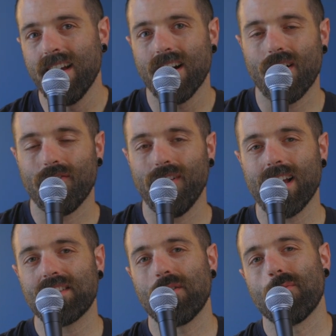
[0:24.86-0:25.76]
are
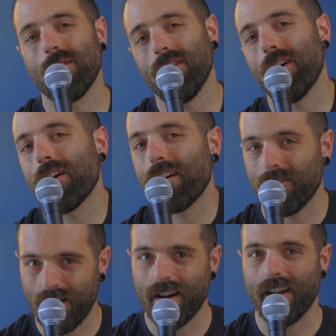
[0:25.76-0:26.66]
flexing real hard
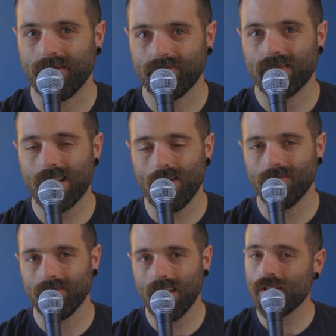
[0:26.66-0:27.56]
right now. So
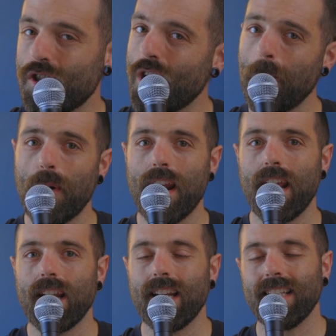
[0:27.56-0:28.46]
let's jump right
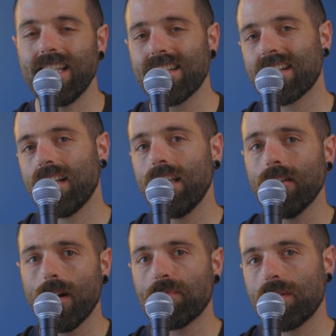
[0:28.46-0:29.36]
in and let's
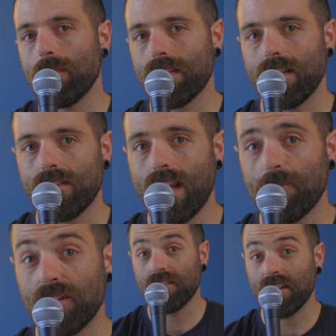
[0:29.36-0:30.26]
clear up some
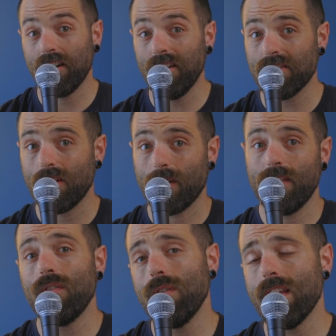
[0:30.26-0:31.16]
misconceptions and also
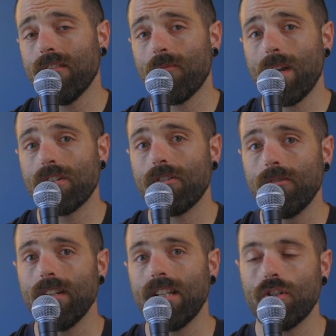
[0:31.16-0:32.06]
give you the information you
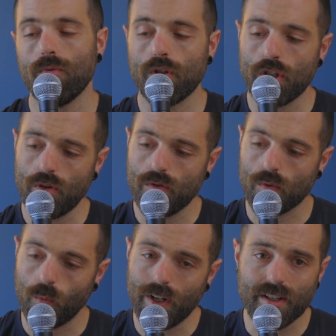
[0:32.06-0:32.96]
need to choose
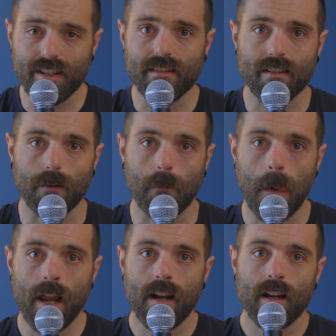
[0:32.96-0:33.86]
which system
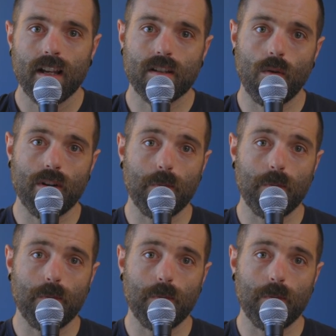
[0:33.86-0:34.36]
is going to